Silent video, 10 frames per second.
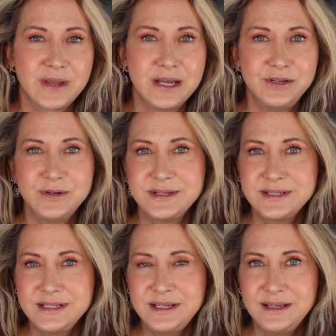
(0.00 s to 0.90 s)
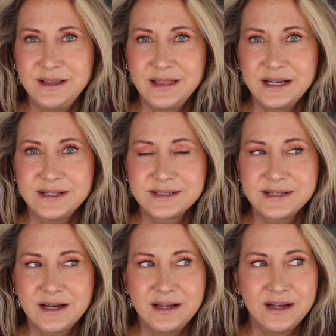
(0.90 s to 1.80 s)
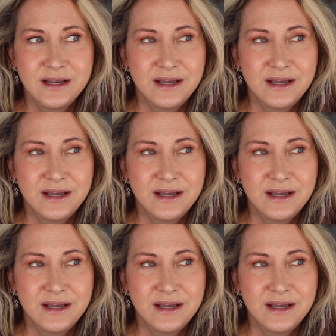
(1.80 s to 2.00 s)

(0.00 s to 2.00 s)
and you can see that it's not